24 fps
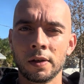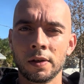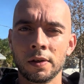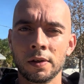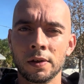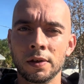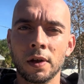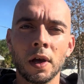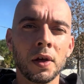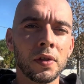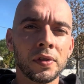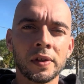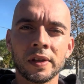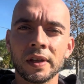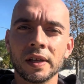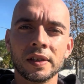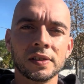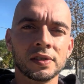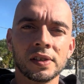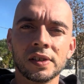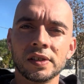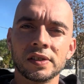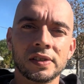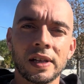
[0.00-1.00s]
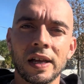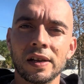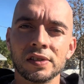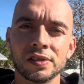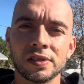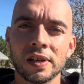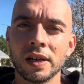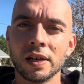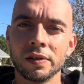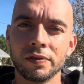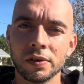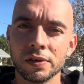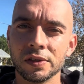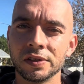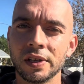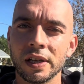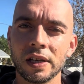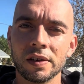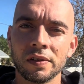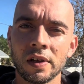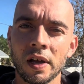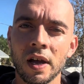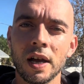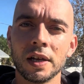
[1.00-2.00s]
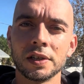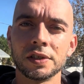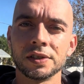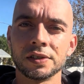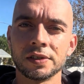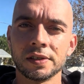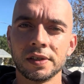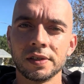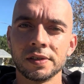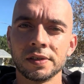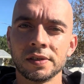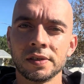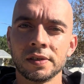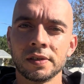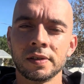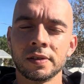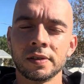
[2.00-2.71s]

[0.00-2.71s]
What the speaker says: nothing exists outside of your state of consciousness.